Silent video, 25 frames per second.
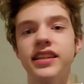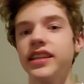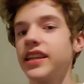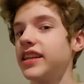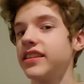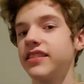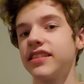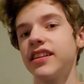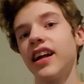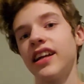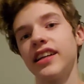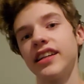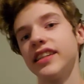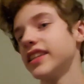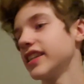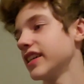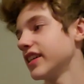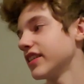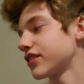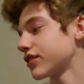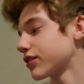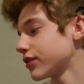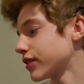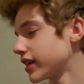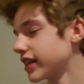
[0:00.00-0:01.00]
it's not a
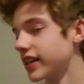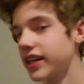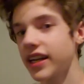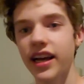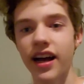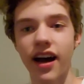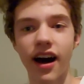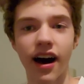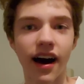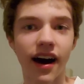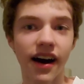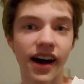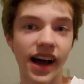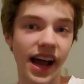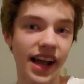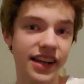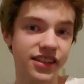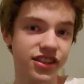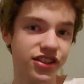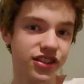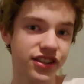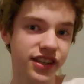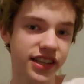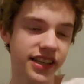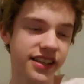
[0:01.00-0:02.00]
DS grid.
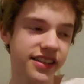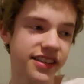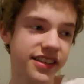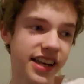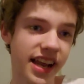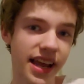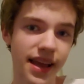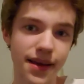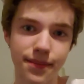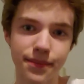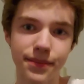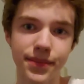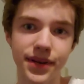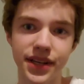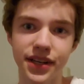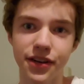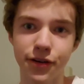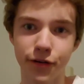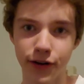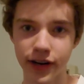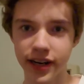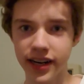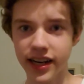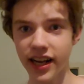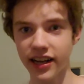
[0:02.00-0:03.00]
Actually, it's an MP
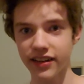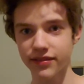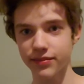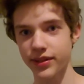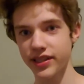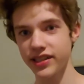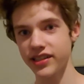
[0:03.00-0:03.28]
grid. I've been